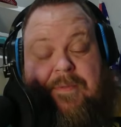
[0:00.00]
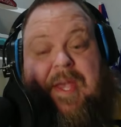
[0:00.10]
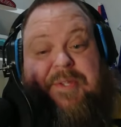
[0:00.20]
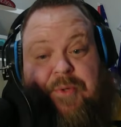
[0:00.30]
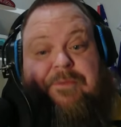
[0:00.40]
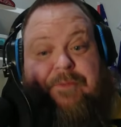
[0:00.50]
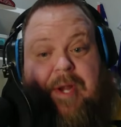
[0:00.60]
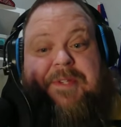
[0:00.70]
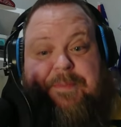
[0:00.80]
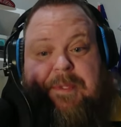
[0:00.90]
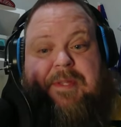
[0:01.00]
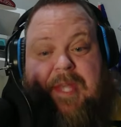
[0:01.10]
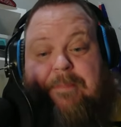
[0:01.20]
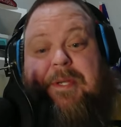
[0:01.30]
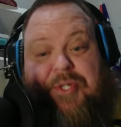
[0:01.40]
That's who France beat.
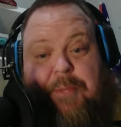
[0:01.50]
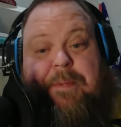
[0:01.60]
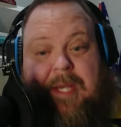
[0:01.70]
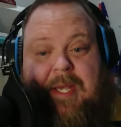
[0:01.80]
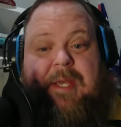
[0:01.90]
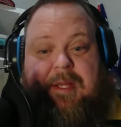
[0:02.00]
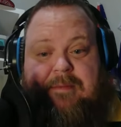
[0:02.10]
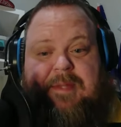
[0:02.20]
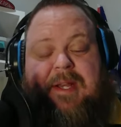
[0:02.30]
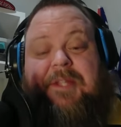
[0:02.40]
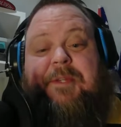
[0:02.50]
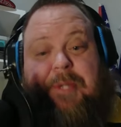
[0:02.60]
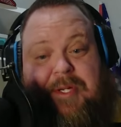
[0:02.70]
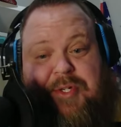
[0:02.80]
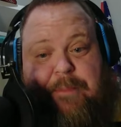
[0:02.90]
They beat Japan. They got to
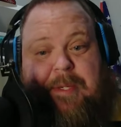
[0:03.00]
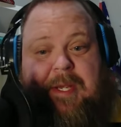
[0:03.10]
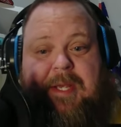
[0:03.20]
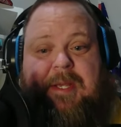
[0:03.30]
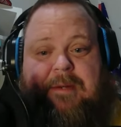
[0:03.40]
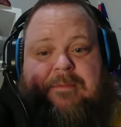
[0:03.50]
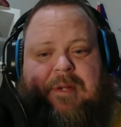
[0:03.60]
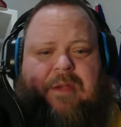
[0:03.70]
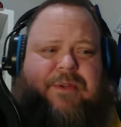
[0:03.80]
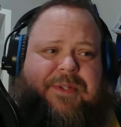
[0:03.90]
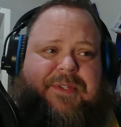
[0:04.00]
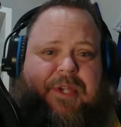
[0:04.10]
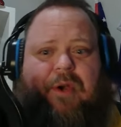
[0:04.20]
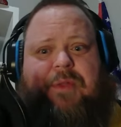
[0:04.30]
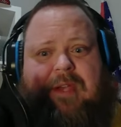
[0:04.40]
play Japan. Now you can
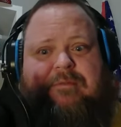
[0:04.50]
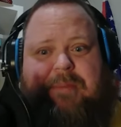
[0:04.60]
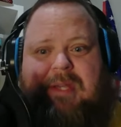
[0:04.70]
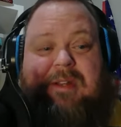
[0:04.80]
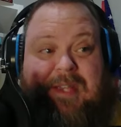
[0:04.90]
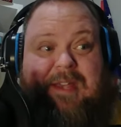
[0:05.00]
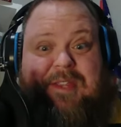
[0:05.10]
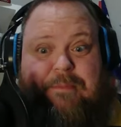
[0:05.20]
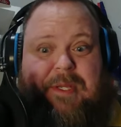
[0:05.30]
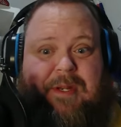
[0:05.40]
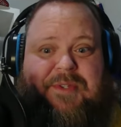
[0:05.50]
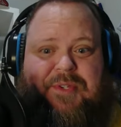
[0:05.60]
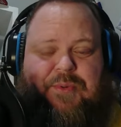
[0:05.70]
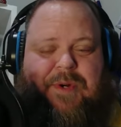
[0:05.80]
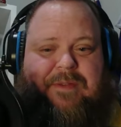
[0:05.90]
say, oh, they've beaten. Yeah, they beat us
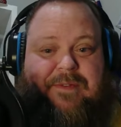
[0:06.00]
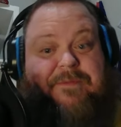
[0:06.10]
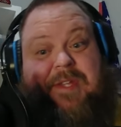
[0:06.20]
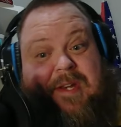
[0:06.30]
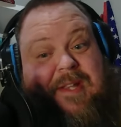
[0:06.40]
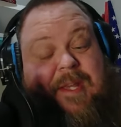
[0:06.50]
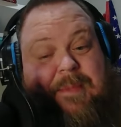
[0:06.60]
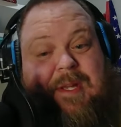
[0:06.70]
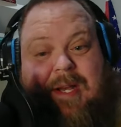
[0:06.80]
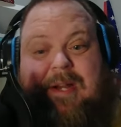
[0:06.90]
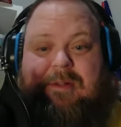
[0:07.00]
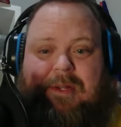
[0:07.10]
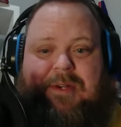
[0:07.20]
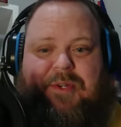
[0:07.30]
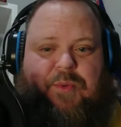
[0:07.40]
in twenty fifteen and they beat
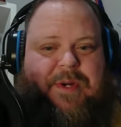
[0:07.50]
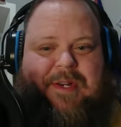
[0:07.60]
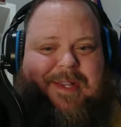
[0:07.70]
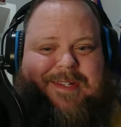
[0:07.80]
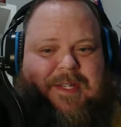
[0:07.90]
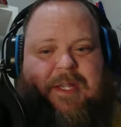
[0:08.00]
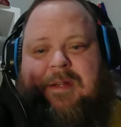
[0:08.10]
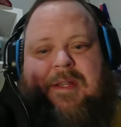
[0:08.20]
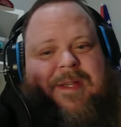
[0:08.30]
Ireland in twenty nineteen.